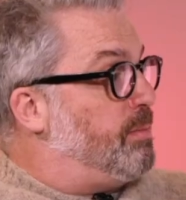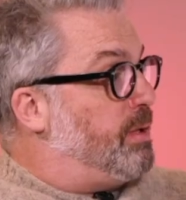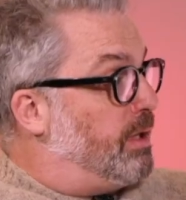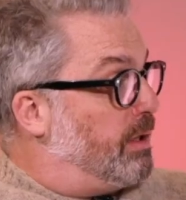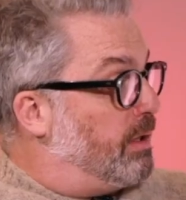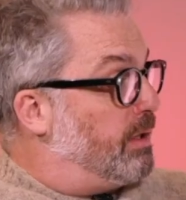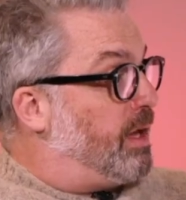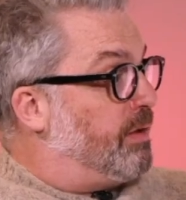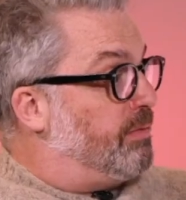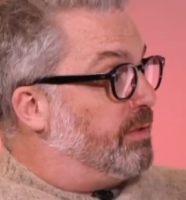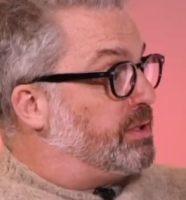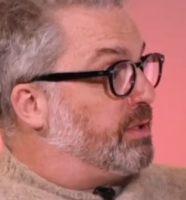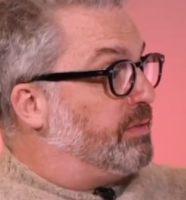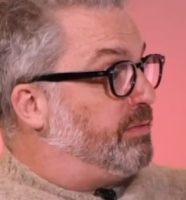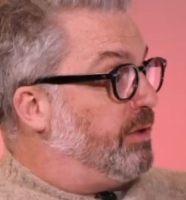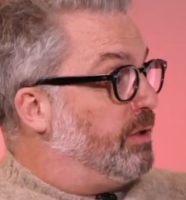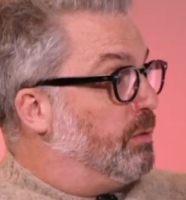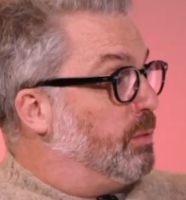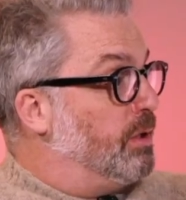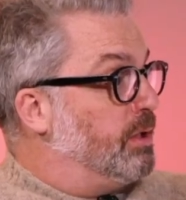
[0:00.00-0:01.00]
you could give us a
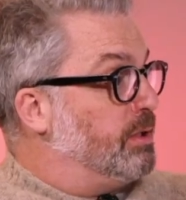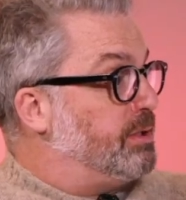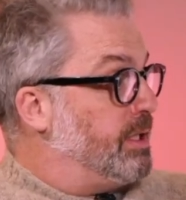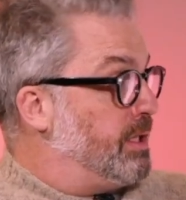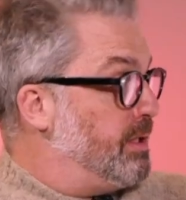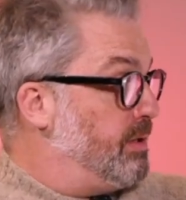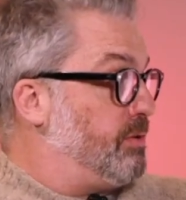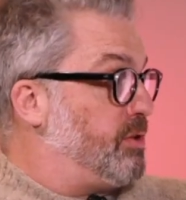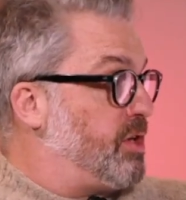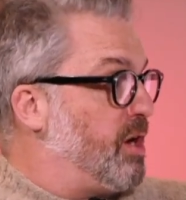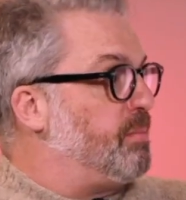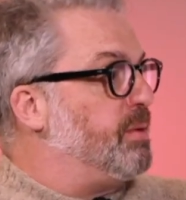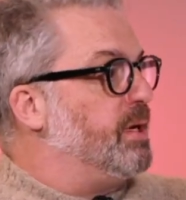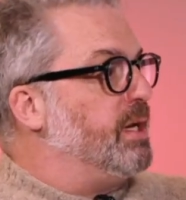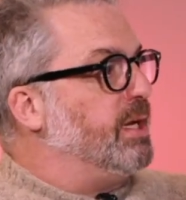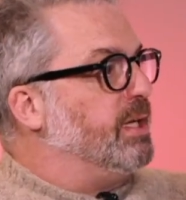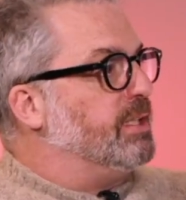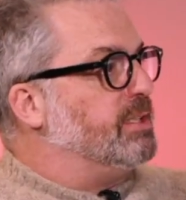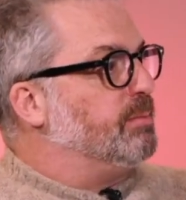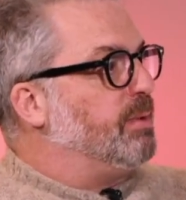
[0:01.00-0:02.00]
few words in
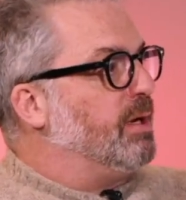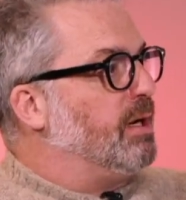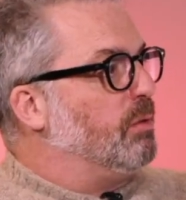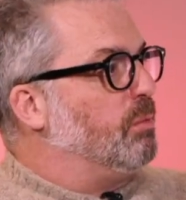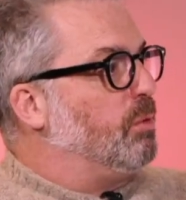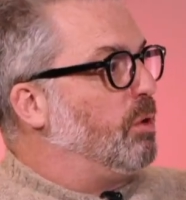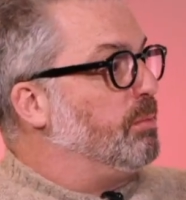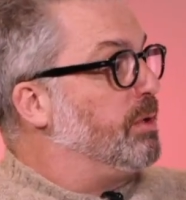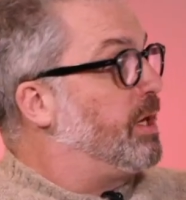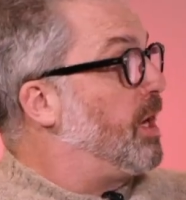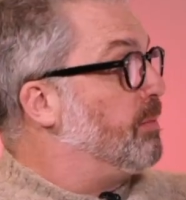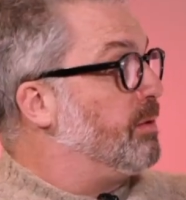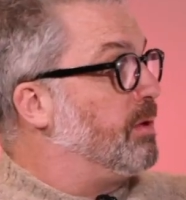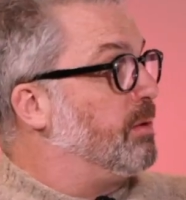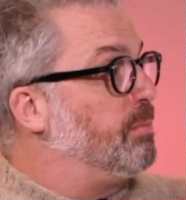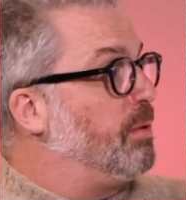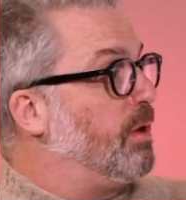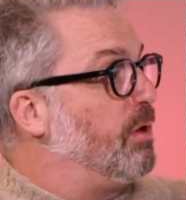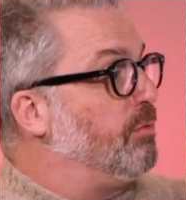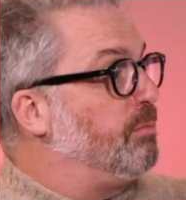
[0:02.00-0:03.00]
Japanese about what
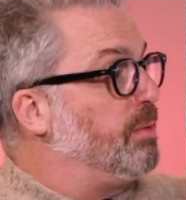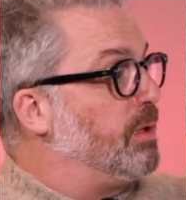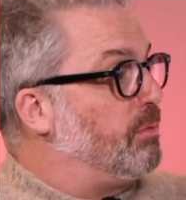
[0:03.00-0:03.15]
becoming part of Blick